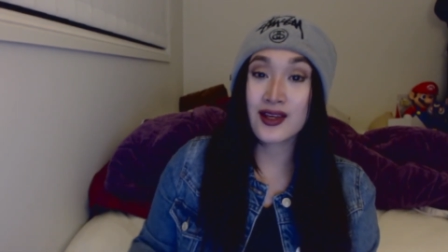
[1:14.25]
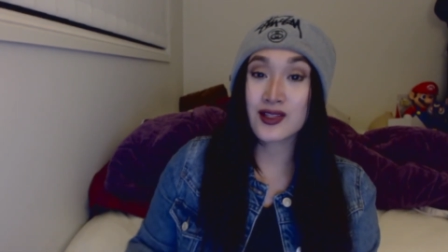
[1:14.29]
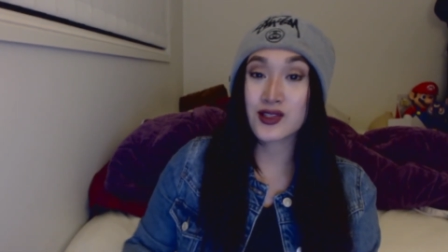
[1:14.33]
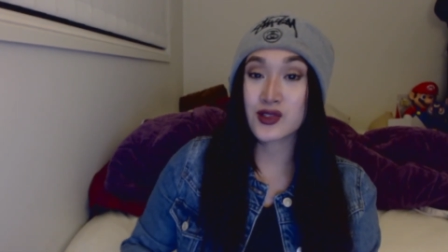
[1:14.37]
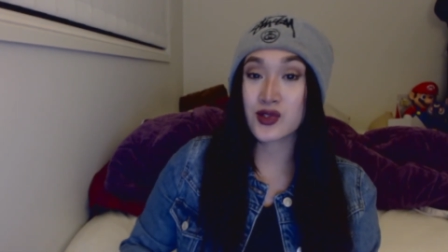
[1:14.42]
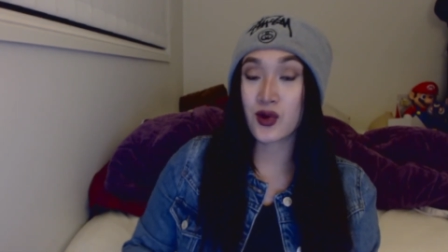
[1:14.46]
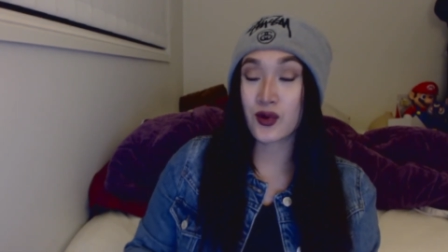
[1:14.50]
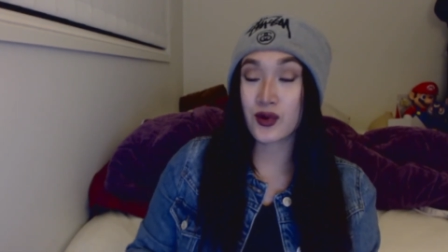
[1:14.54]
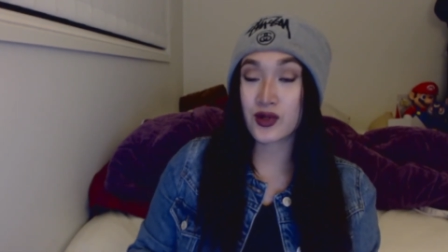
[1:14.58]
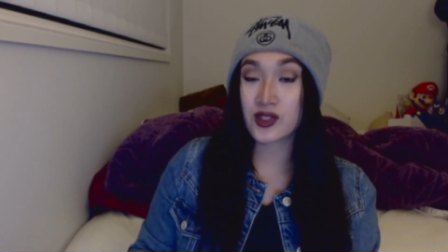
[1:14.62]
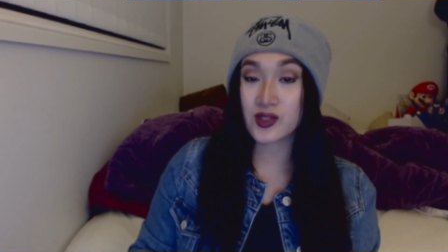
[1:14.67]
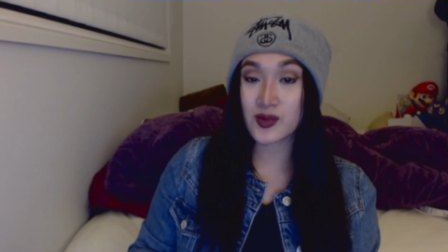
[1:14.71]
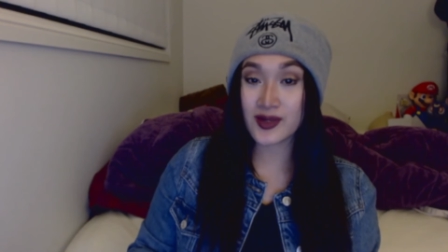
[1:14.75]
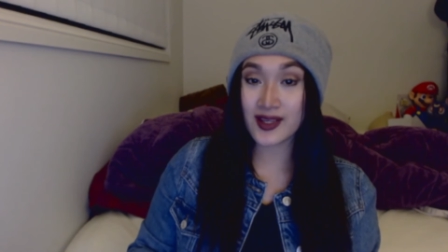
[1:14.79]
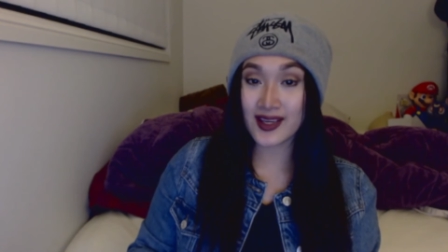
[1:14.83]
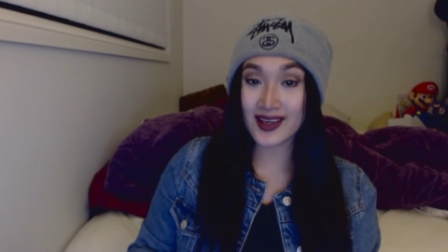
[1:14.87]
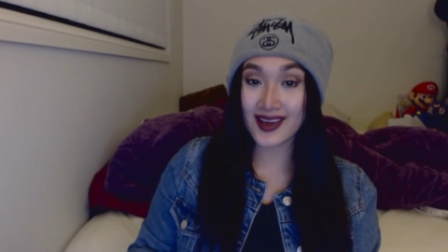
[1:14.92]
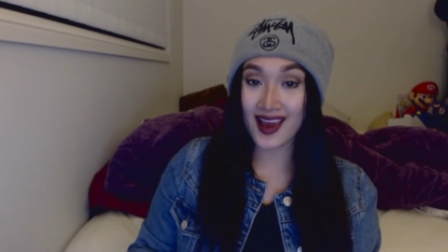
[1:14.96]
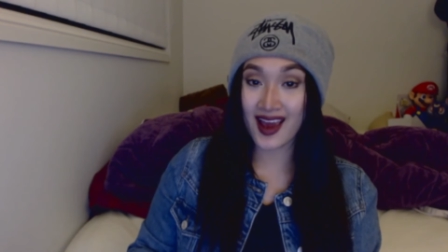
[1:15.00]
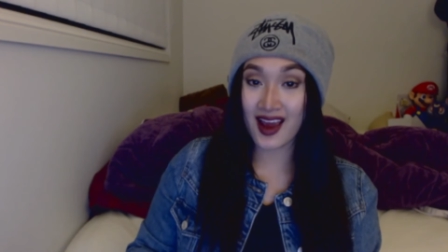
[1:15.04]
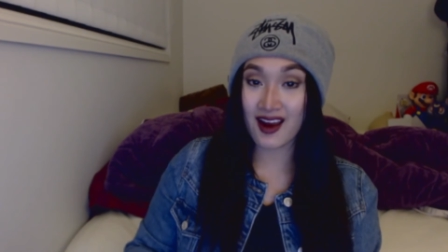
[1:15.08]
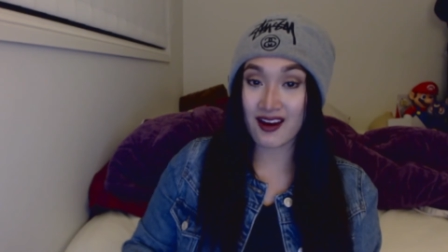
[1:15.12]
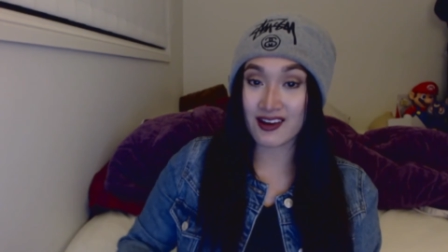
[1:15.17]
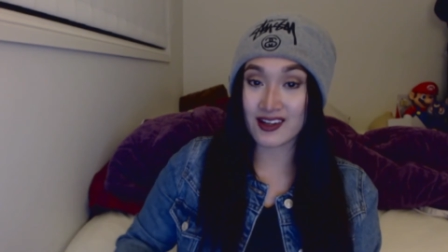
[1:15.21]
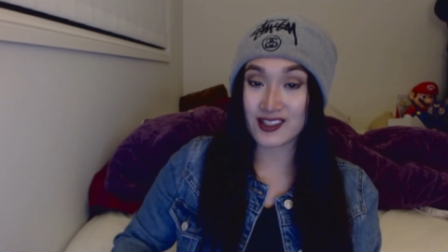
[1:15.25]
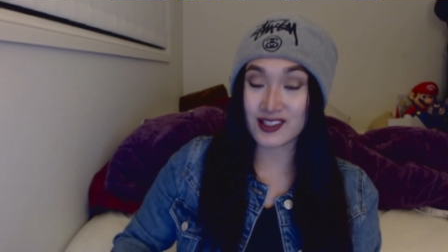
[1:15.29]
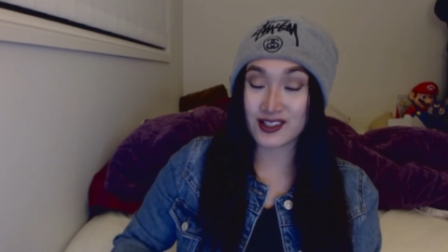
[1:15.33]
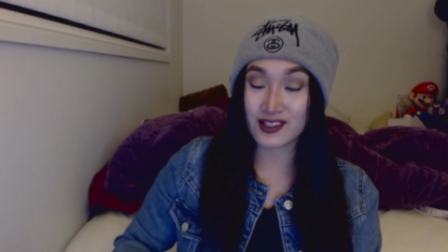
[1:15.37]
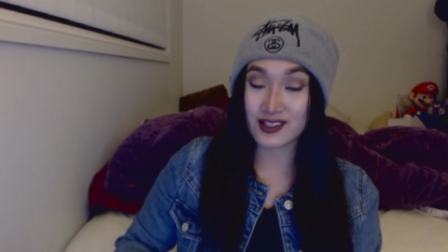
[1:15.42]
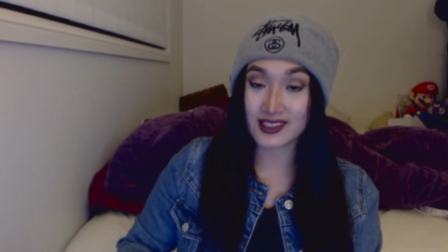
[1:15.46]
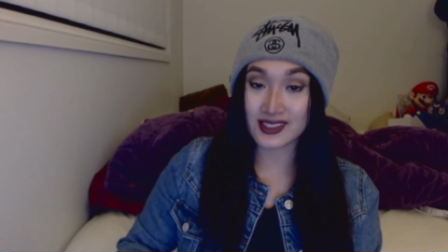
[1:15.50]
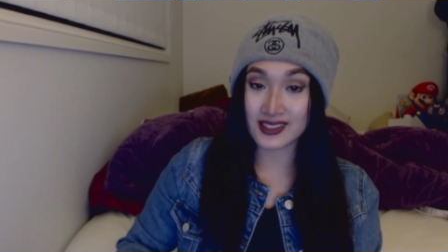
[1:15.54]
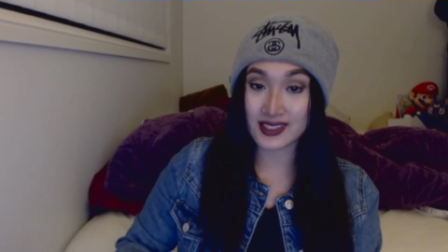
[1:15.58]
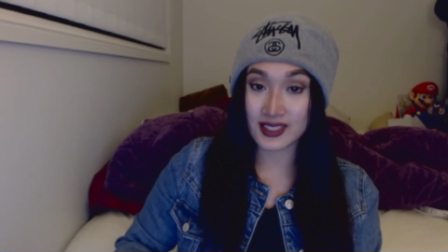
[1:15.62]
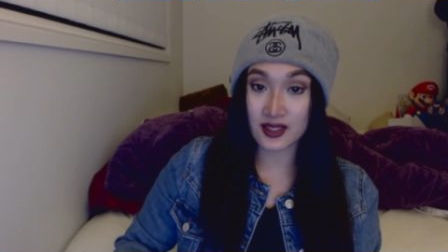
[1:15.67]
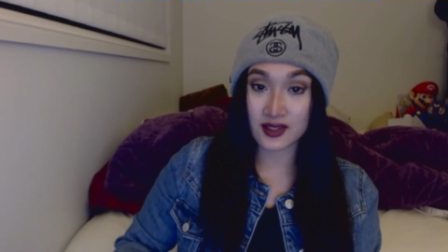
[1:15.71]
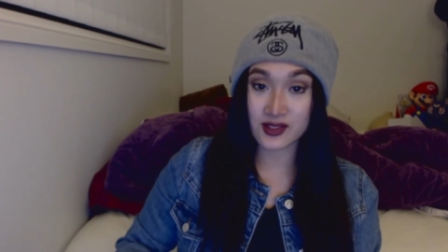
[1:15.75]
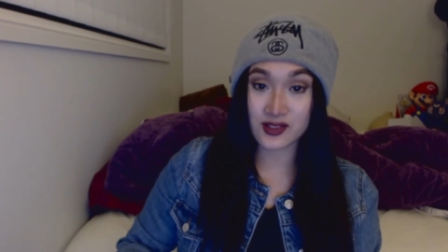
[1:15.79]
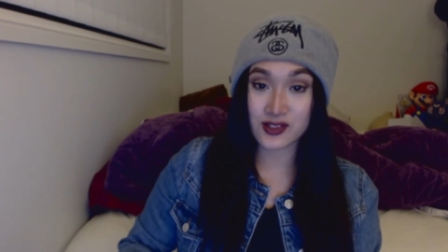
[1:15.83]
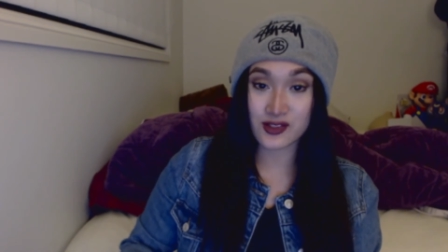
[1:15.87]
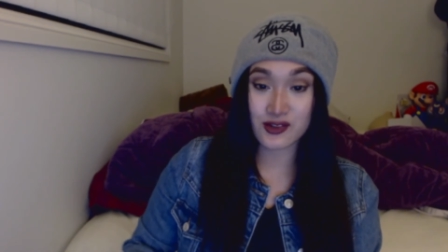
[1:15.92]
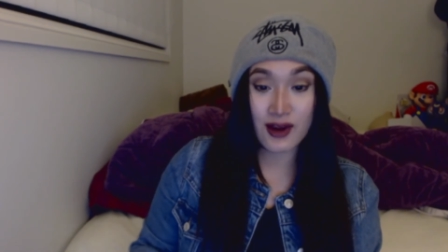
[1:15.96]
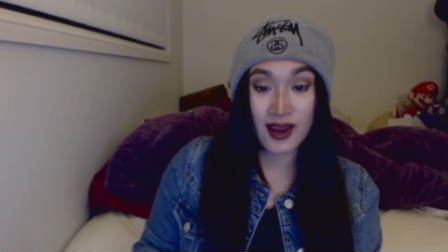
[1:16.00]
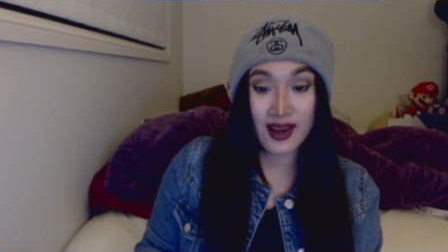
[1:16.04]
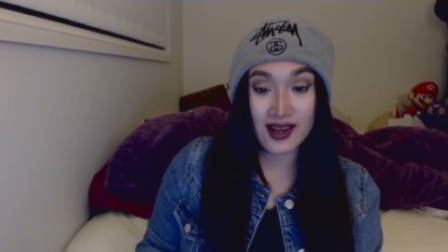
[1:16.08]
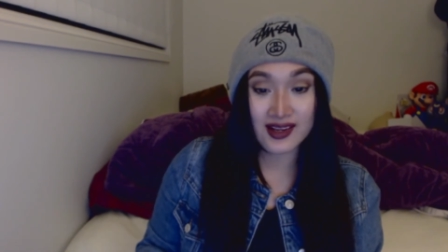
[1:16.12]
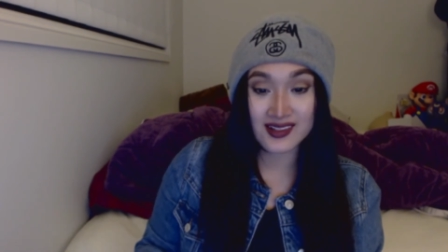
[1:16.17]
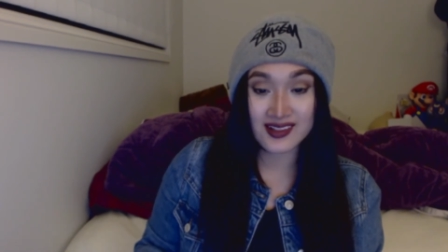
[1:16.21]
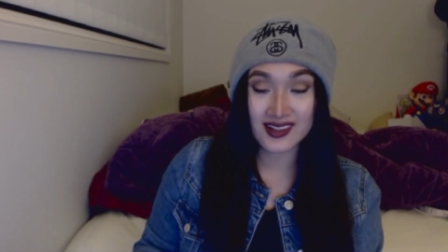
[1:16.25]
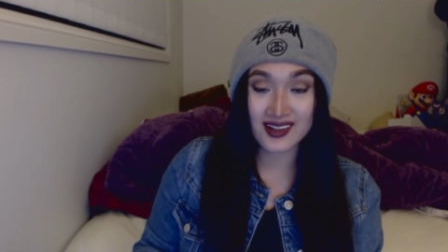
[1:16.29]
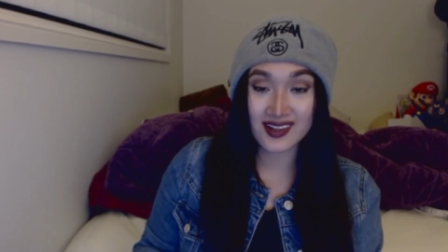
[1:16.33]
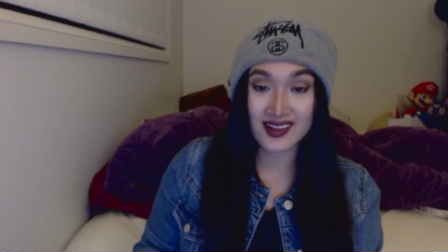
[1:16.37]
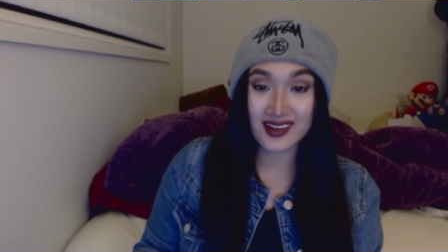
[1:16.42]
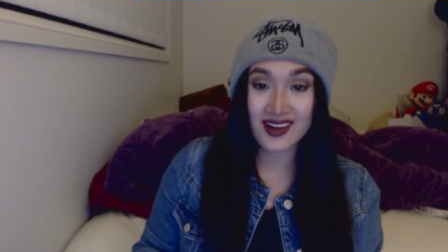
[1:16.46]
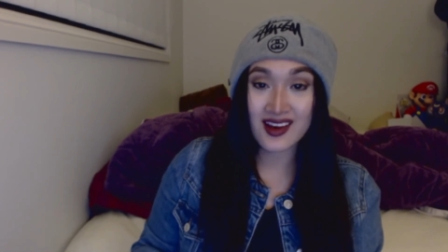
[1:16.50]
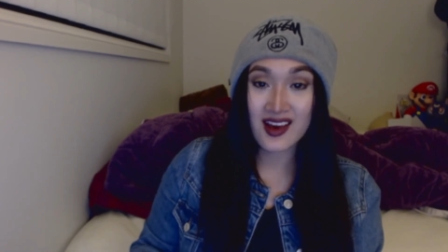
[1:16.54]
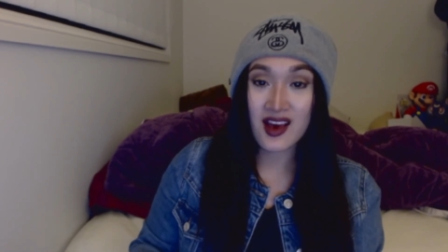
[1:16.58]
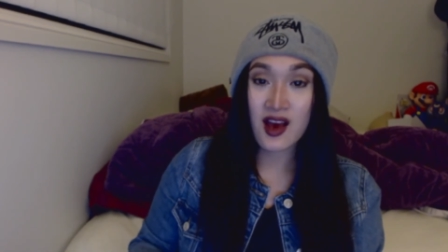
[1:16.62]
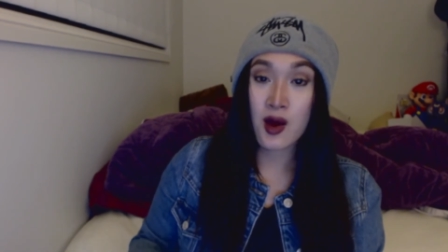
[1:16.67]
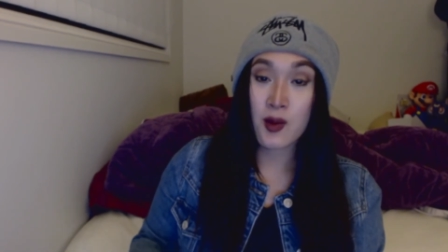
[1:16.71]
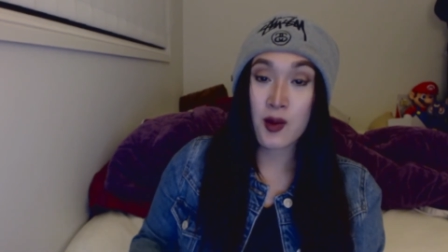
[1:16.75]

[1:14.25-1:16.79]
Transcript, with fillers: is going to be a character in Death Stranding.